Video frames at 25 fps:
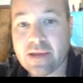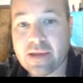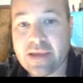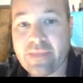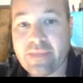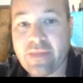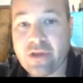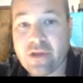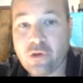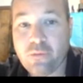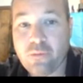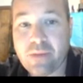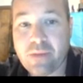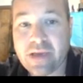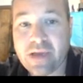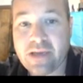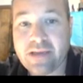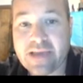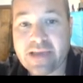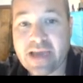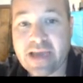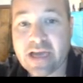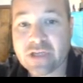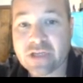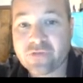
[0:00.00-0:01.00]
and then you
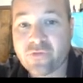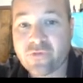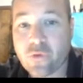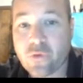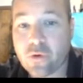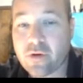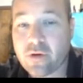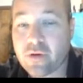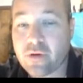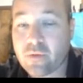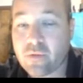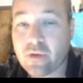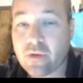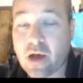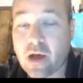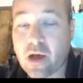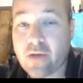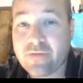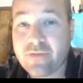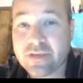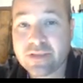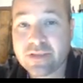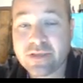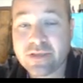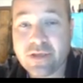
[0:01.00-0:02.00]
paid cash for it, well,
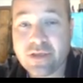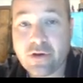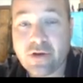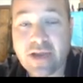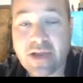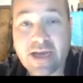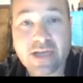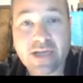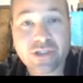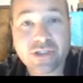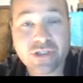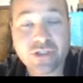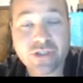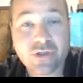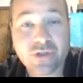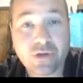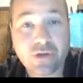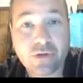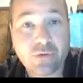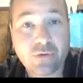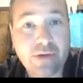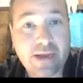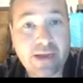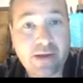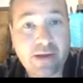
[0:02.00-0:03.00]
obviously your cash is going to
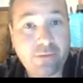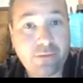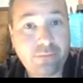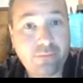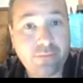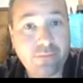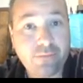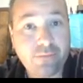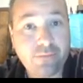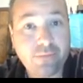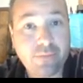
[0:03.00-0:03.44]
go down.